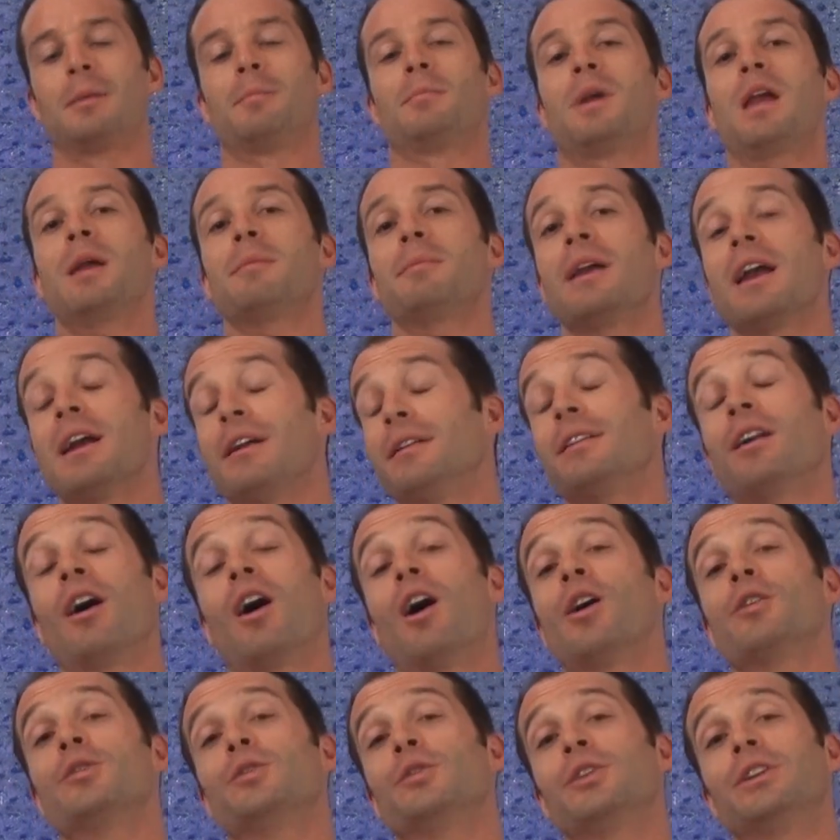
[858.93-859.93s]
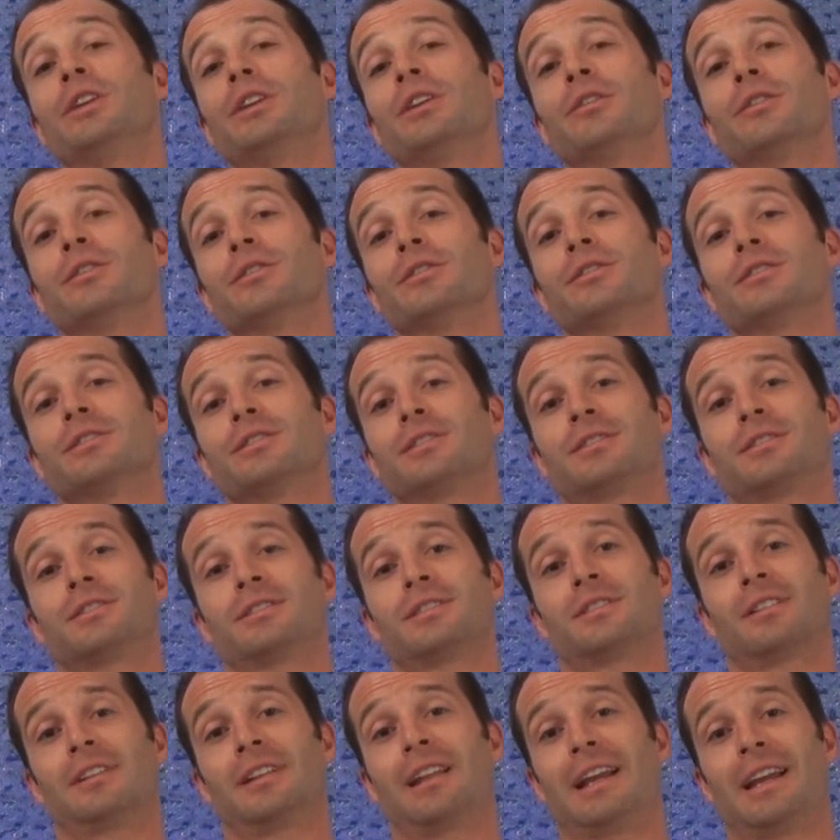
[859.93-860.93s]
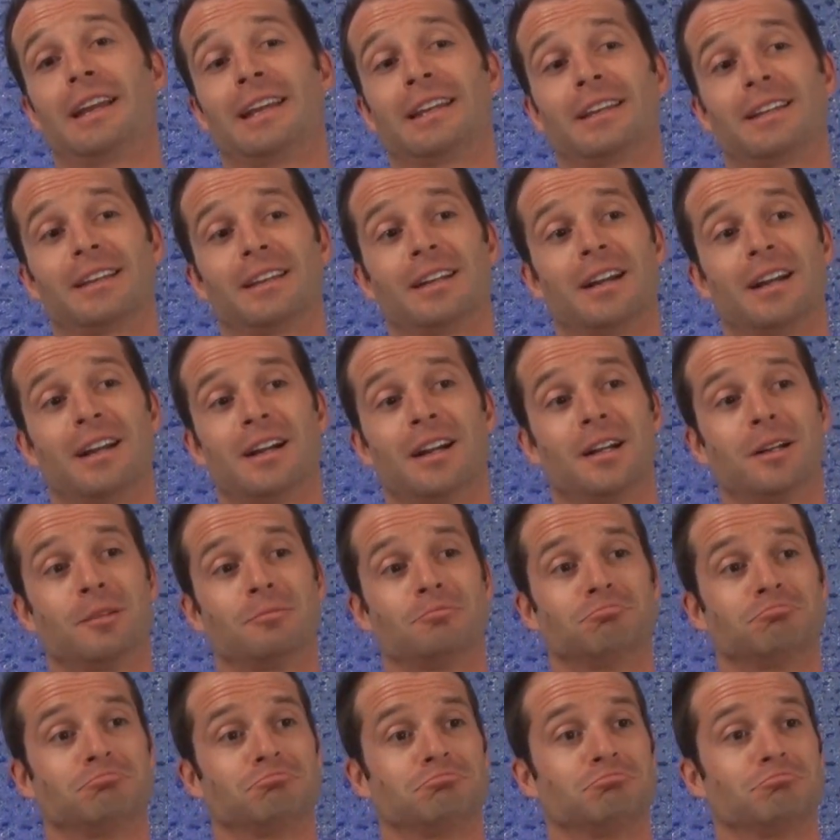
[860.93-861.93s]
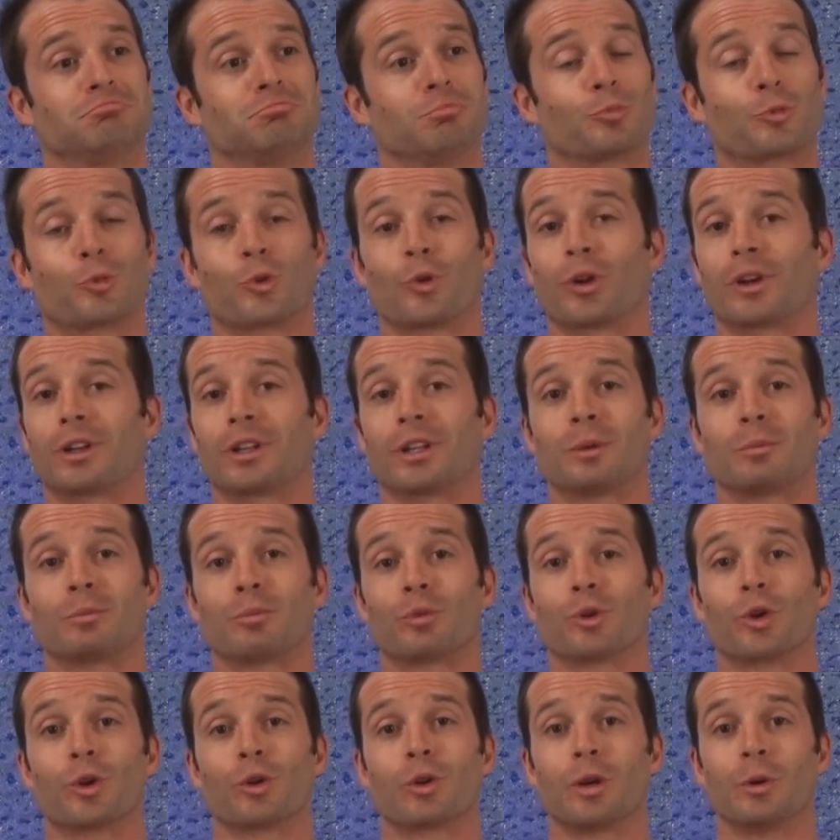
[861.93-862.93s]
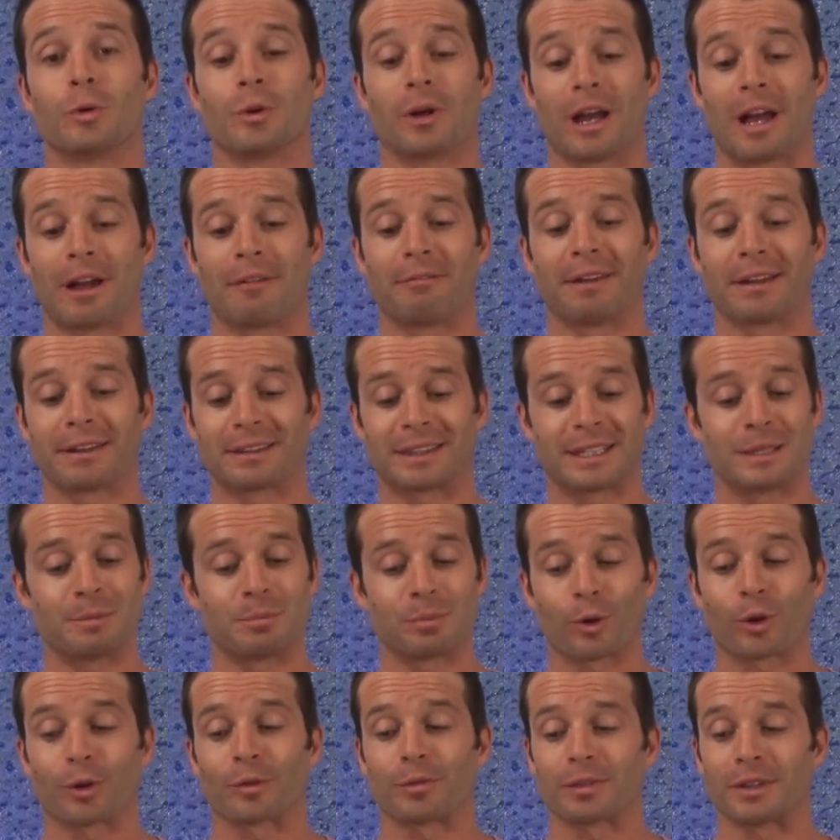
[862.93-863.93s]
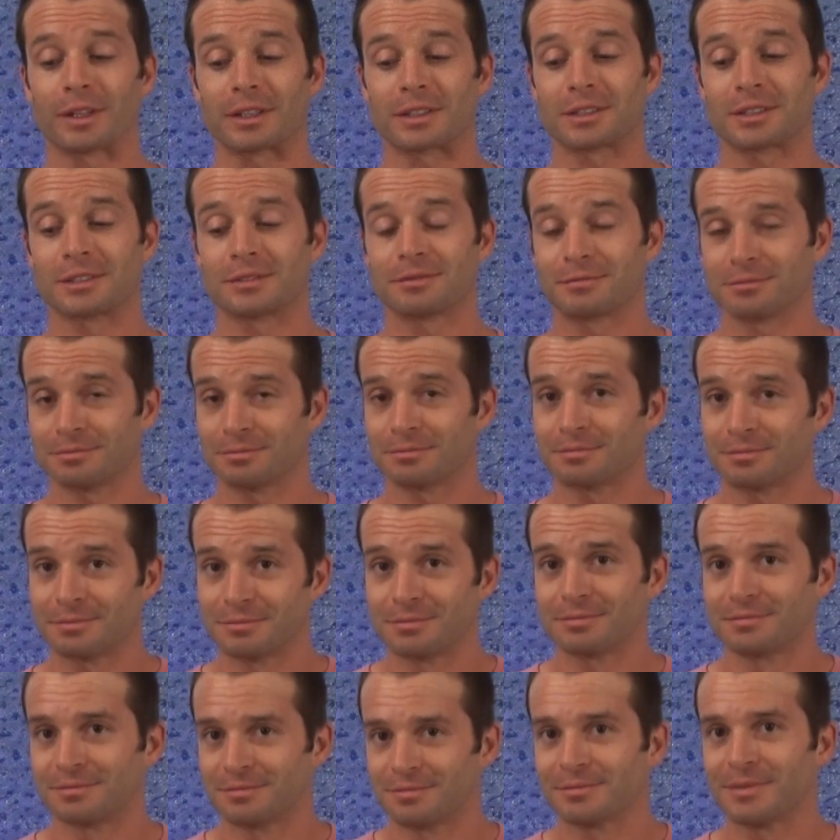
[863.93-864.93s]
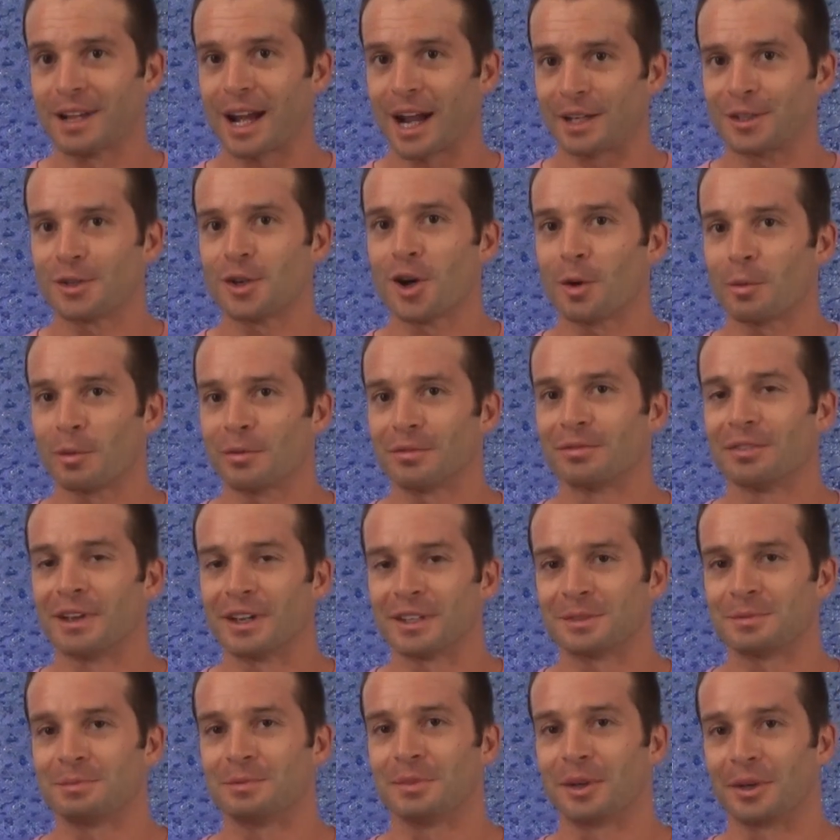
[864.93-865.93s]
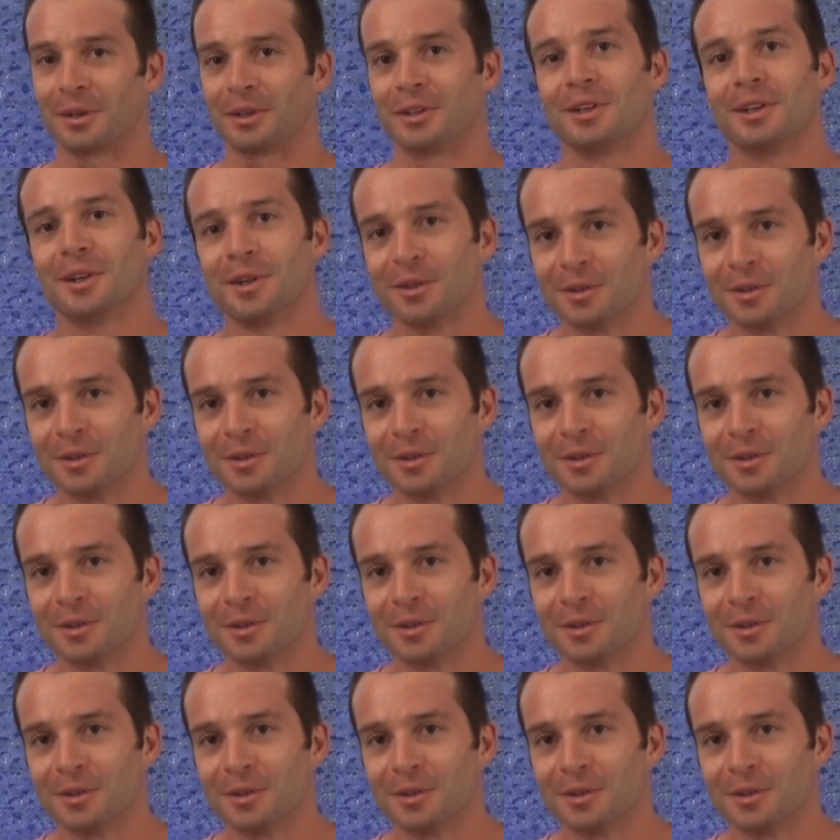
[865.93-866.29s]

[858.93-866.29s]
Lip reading: maybe in 100 years, like Brooklyn Brewery will have like the perfect Oktoberfest beer.